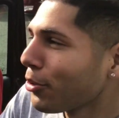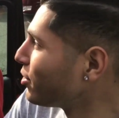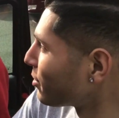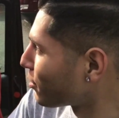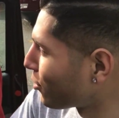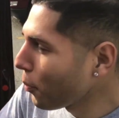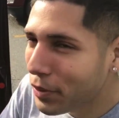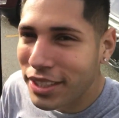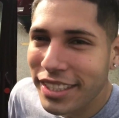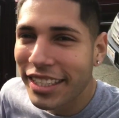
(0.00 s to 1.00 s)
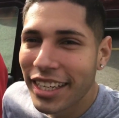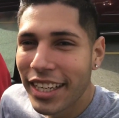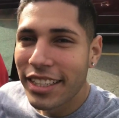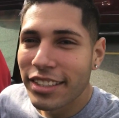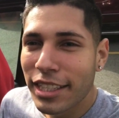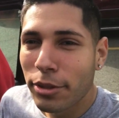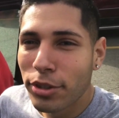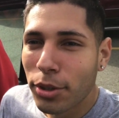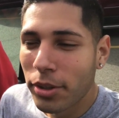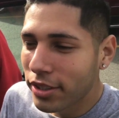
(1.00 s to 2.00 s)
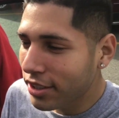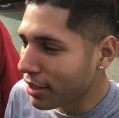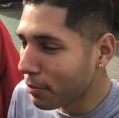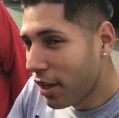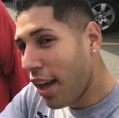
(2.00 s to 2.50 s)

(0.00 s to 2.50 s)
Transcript: for doing some stupid shit. This nigga was doing some, eh,